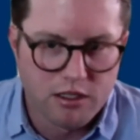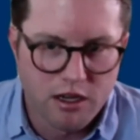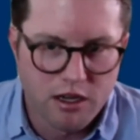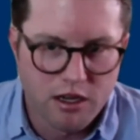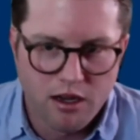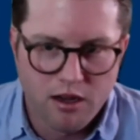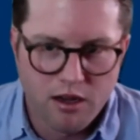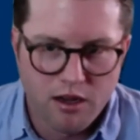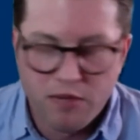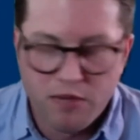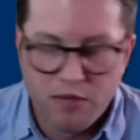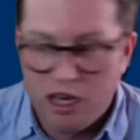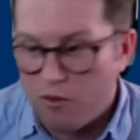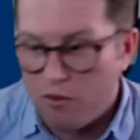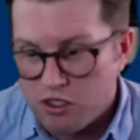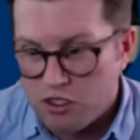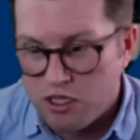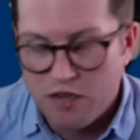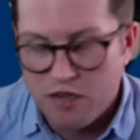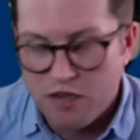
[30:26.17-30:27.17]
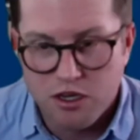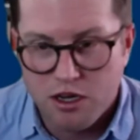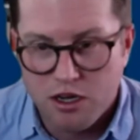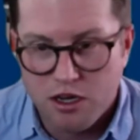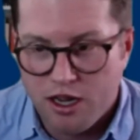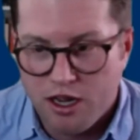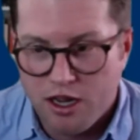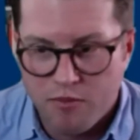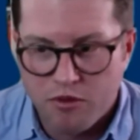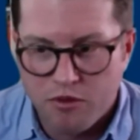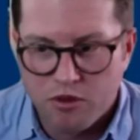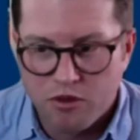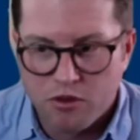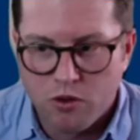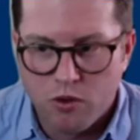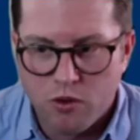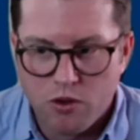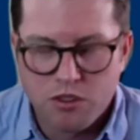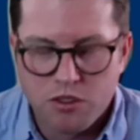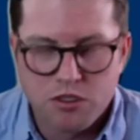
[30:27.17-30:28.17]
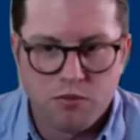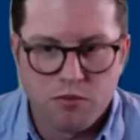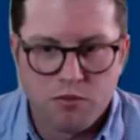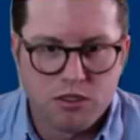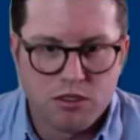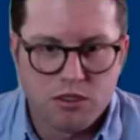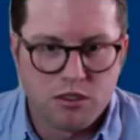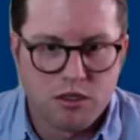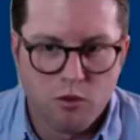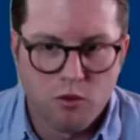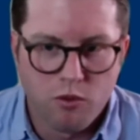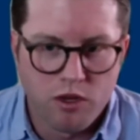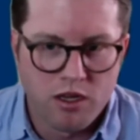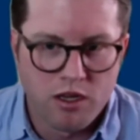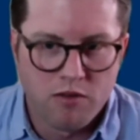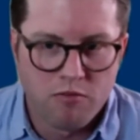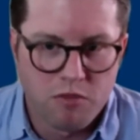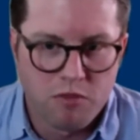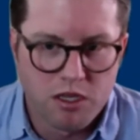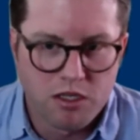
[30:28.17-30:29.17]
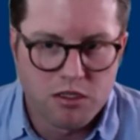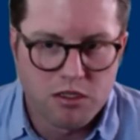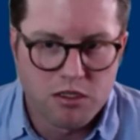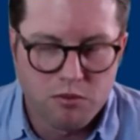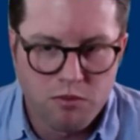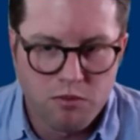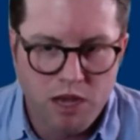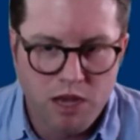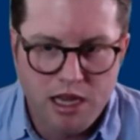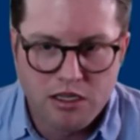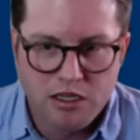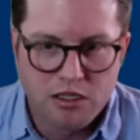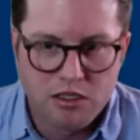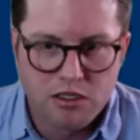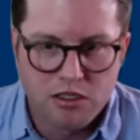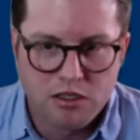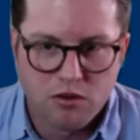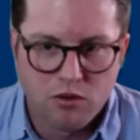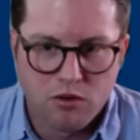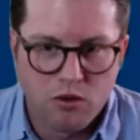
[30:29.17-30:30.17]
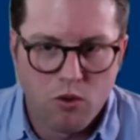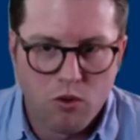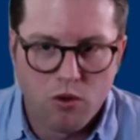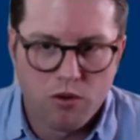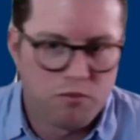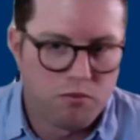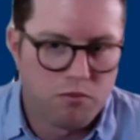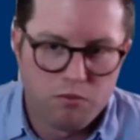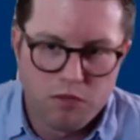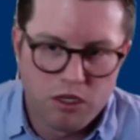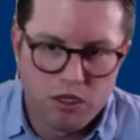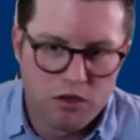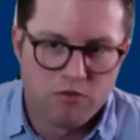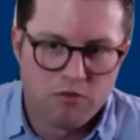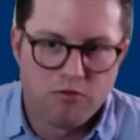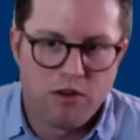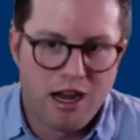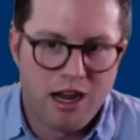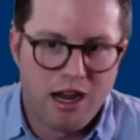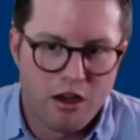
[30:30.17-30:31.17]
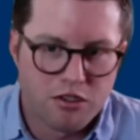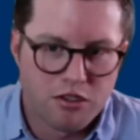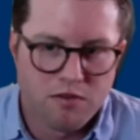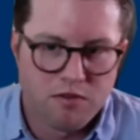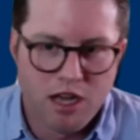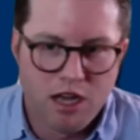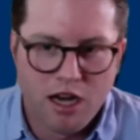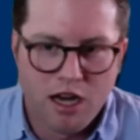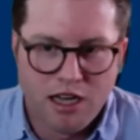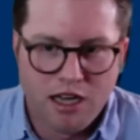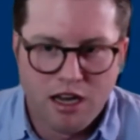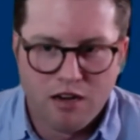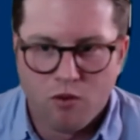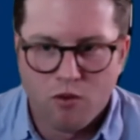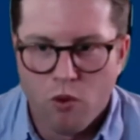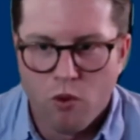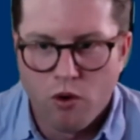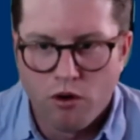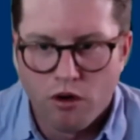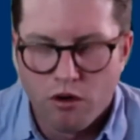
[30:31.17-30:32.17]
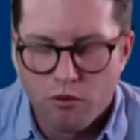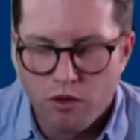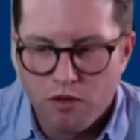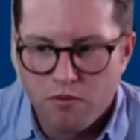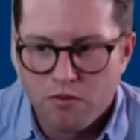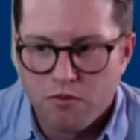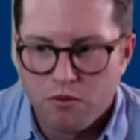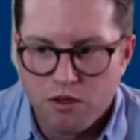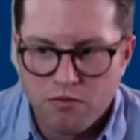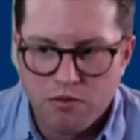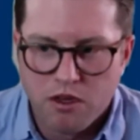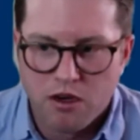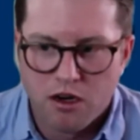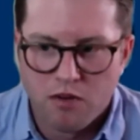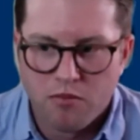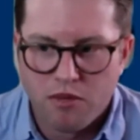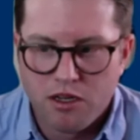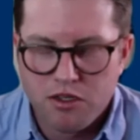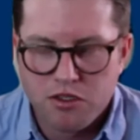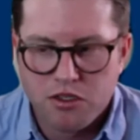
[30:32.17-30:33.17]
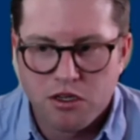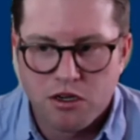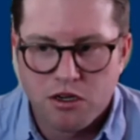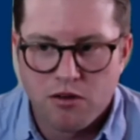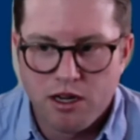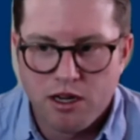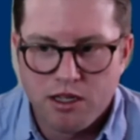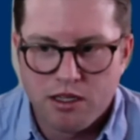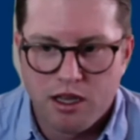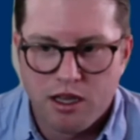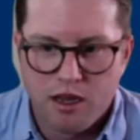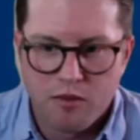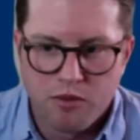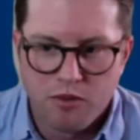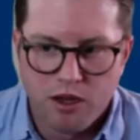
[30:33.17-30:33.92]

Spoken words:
Now, mistakes are going to happen, of course. Some, we have missed pages or files have gotten out of order, and we've done our best to correct that.